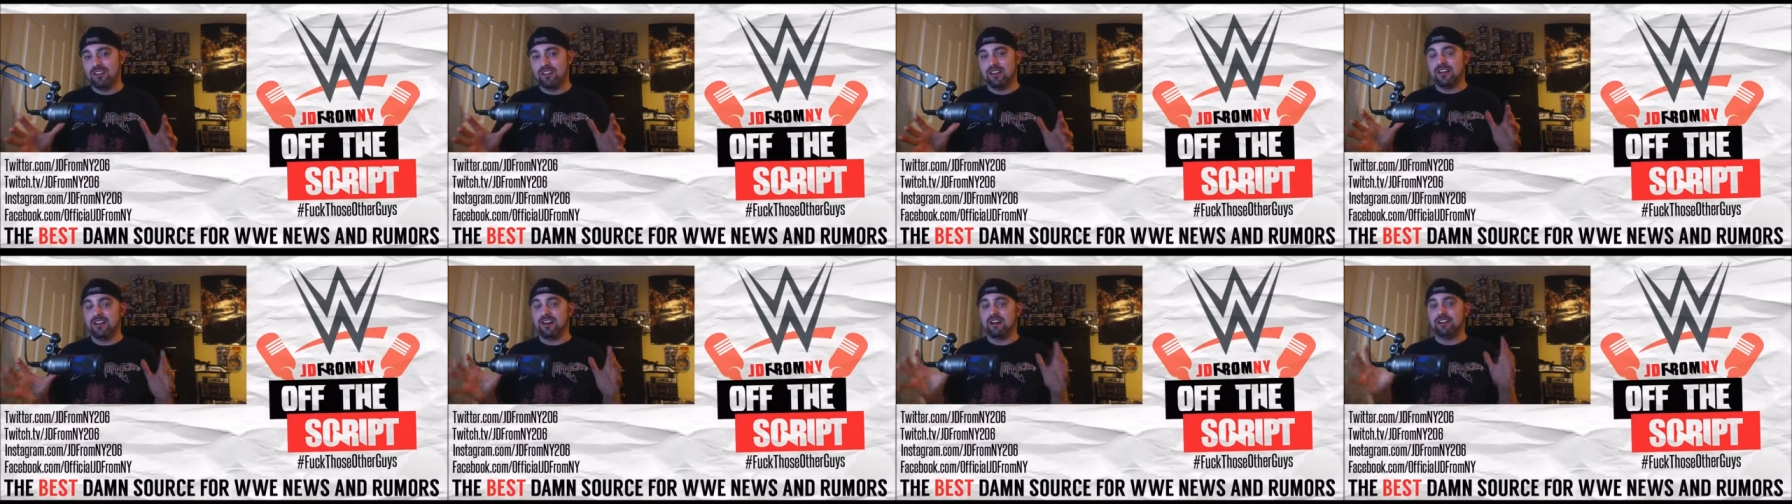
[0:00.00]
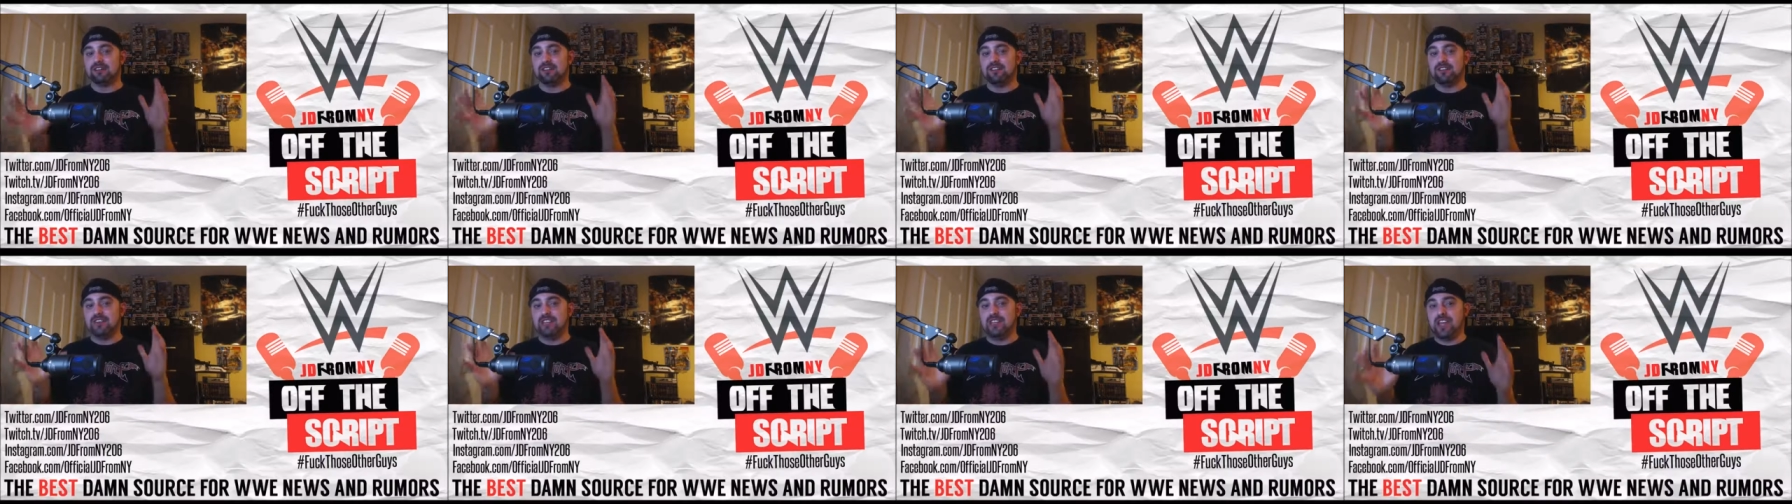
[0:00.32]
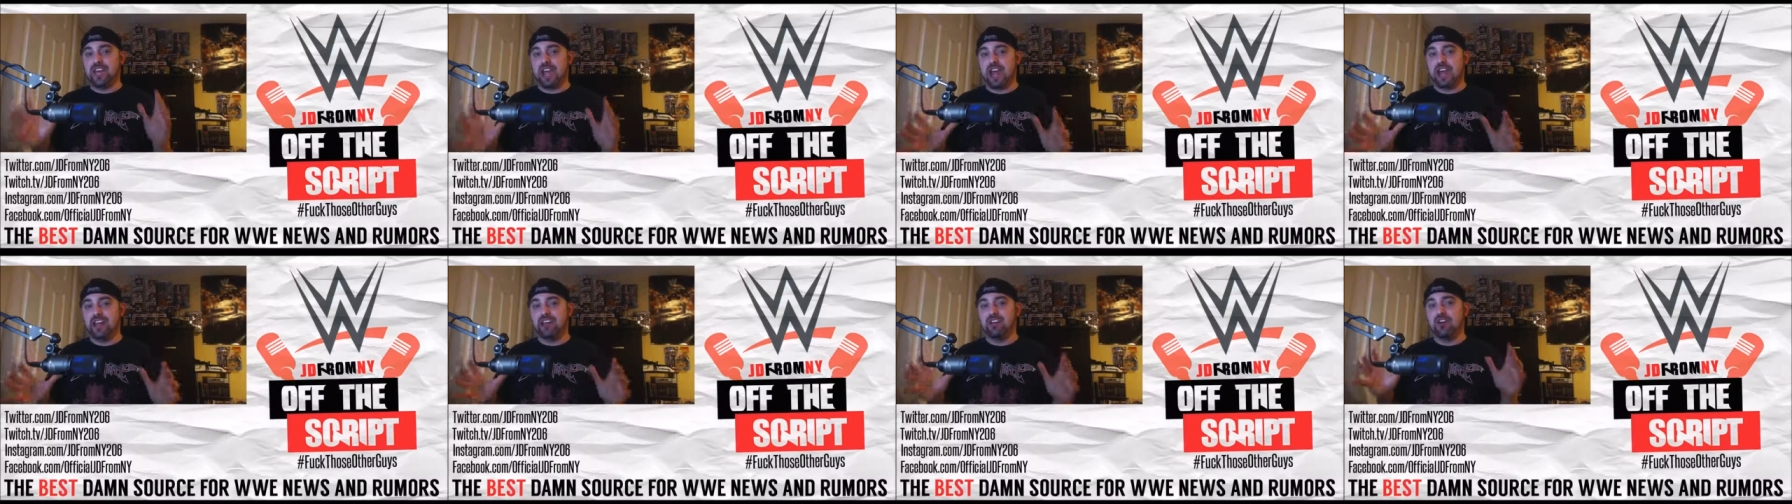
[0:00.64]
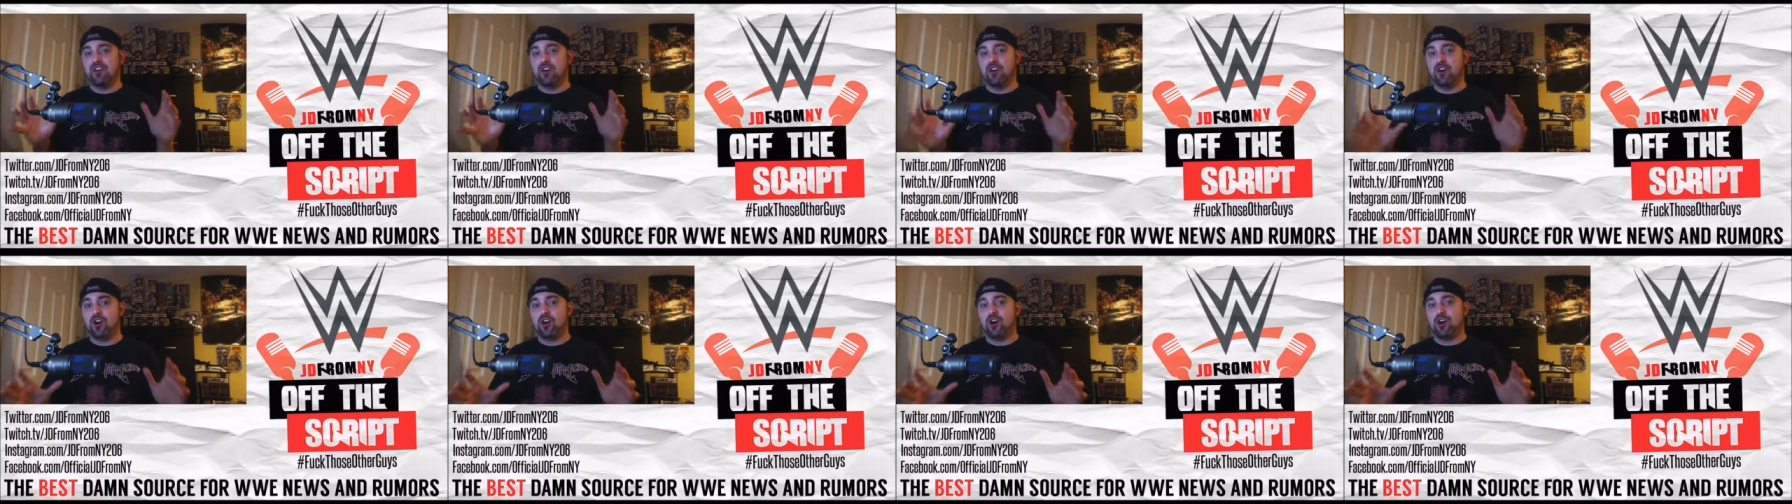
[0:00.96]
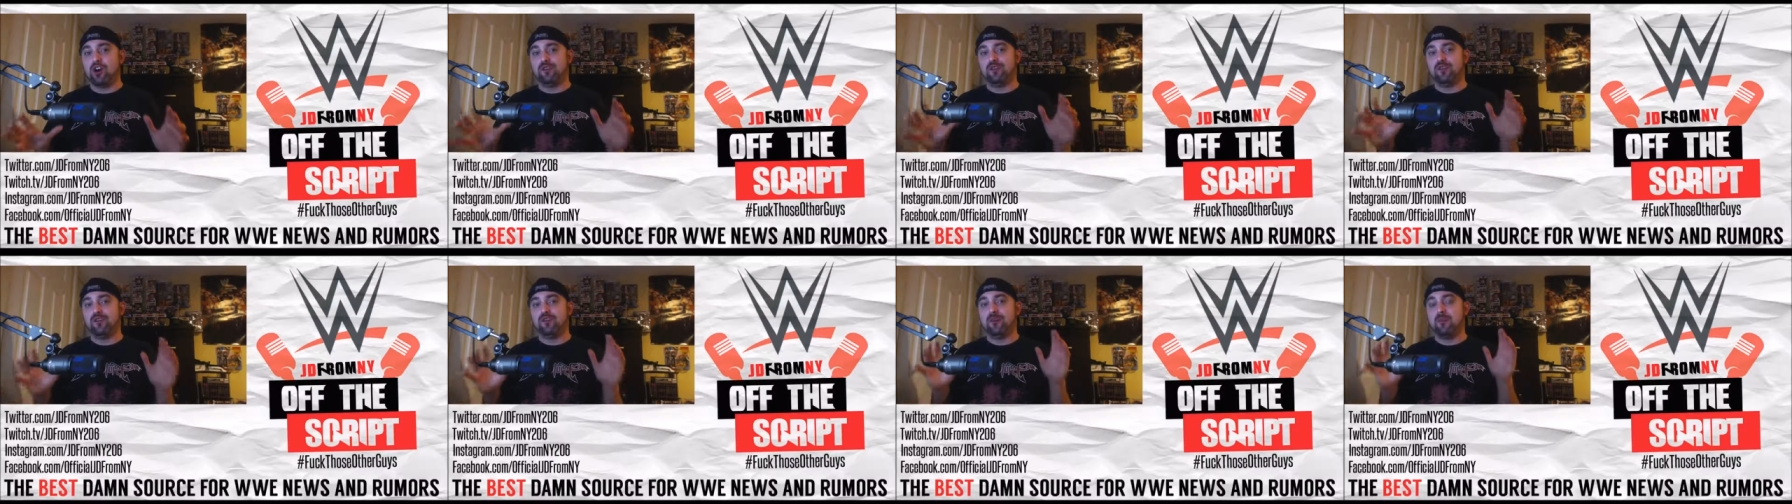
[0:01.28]
of Get
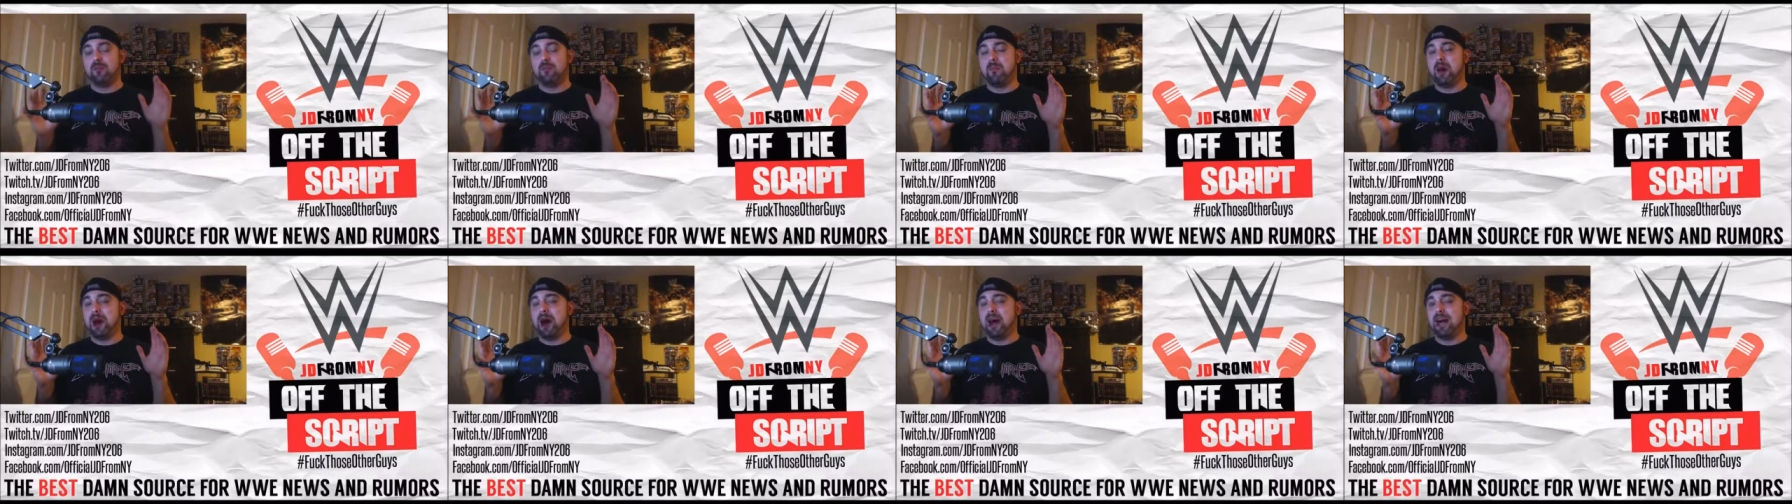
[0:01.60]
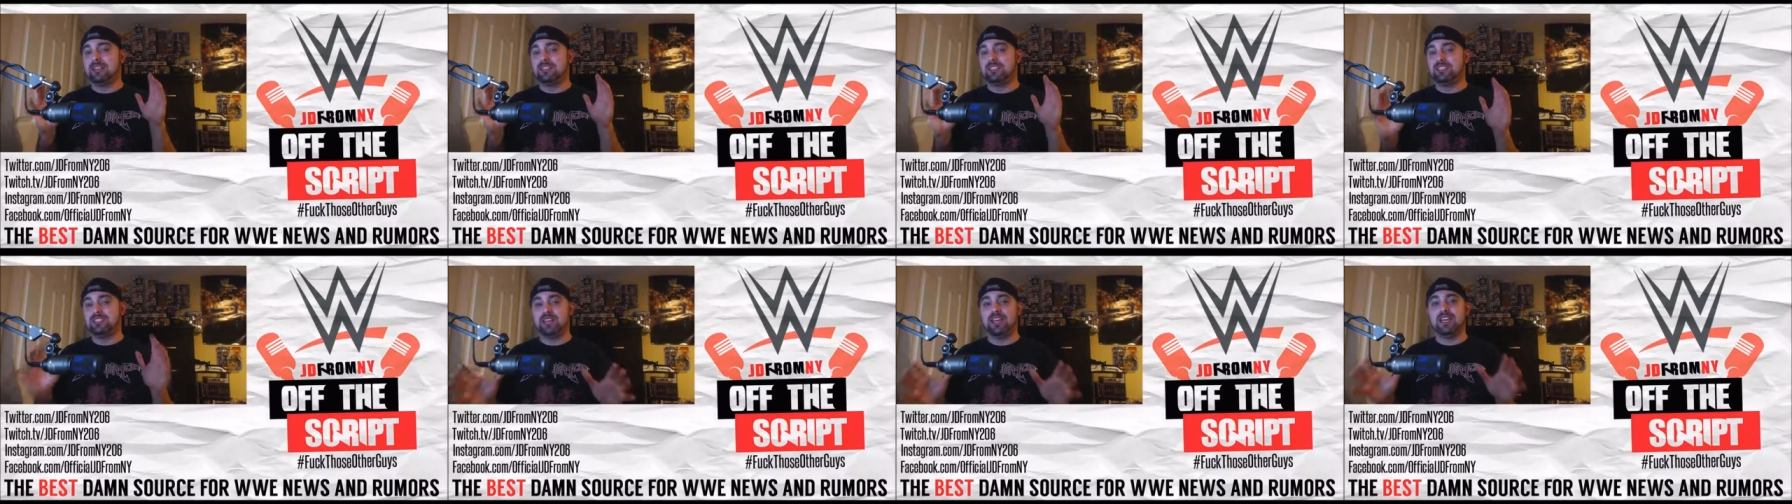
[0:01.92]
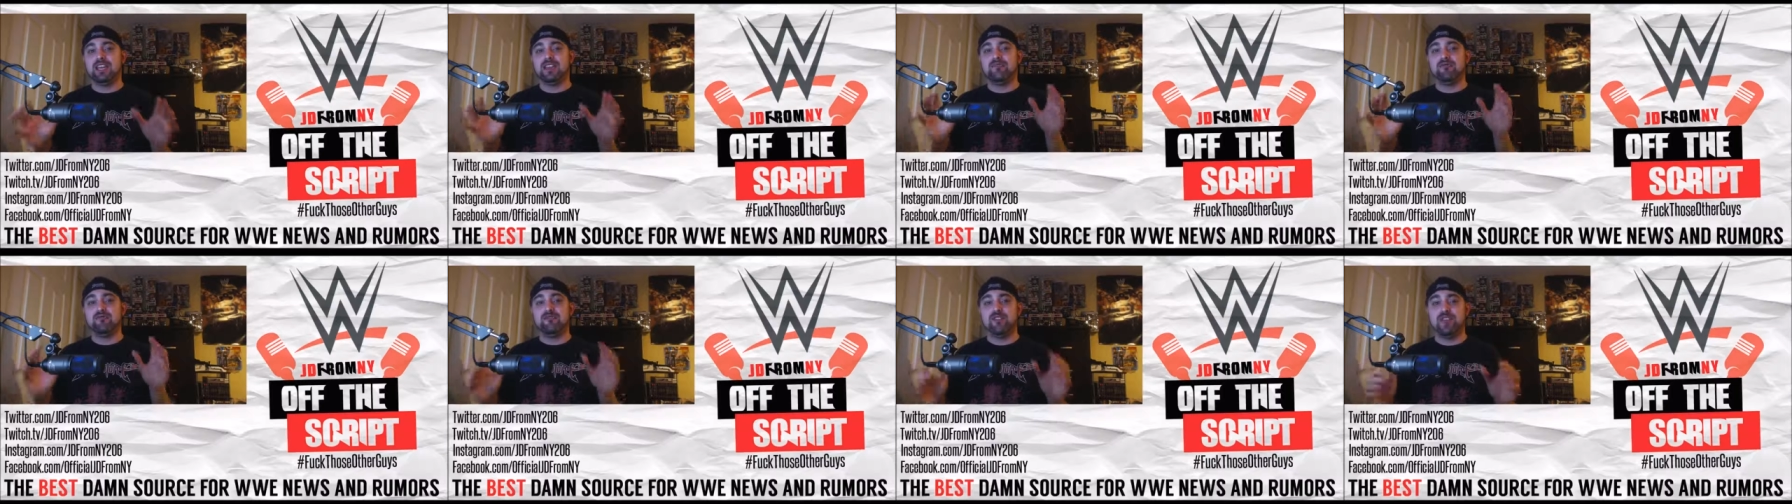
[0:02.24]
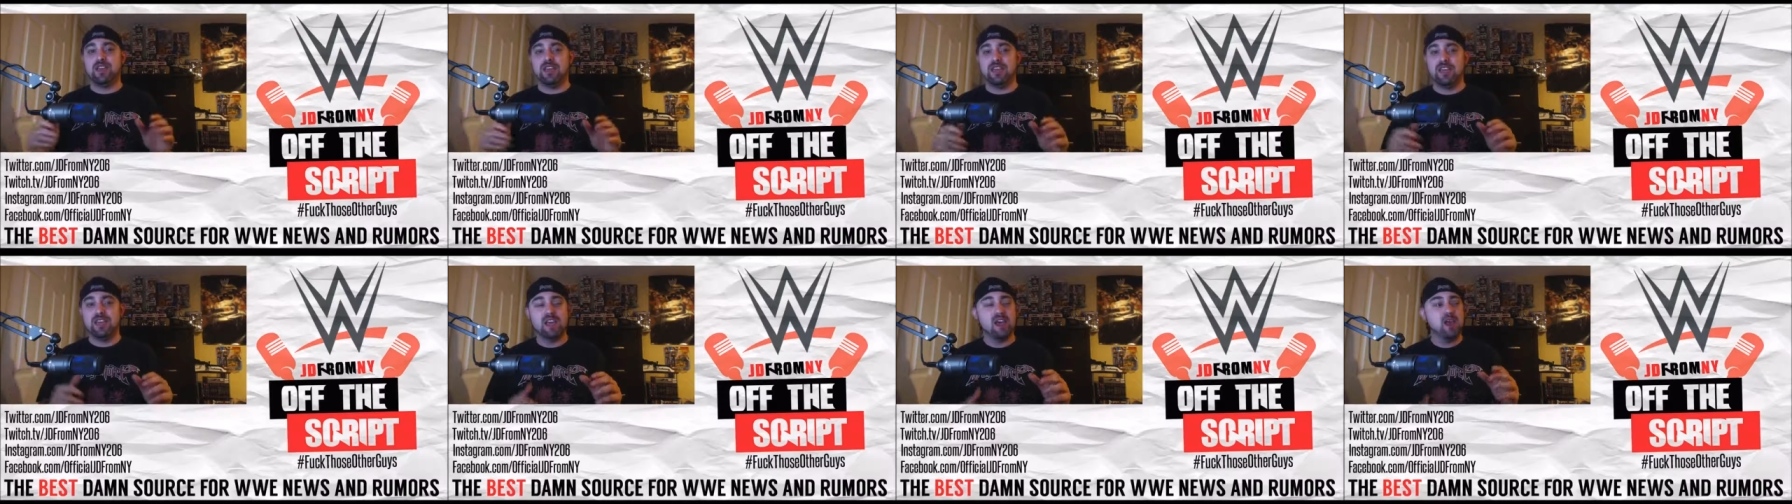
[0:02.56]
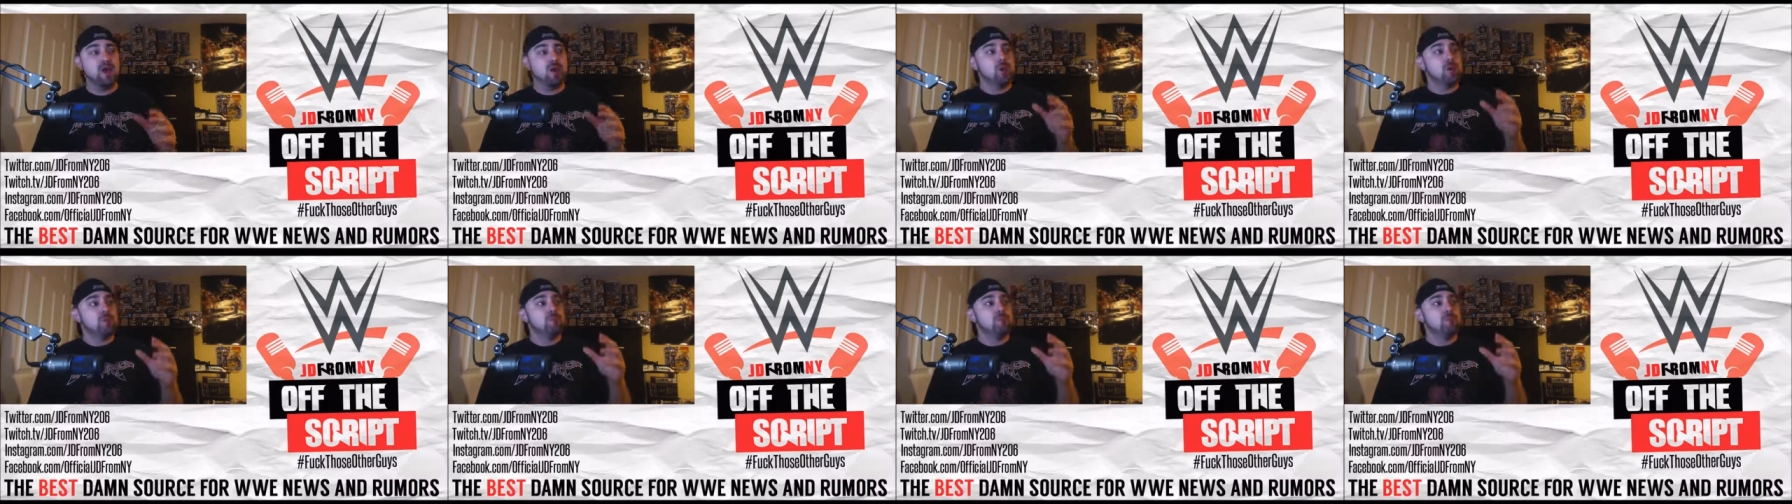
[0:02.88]
Off My TV.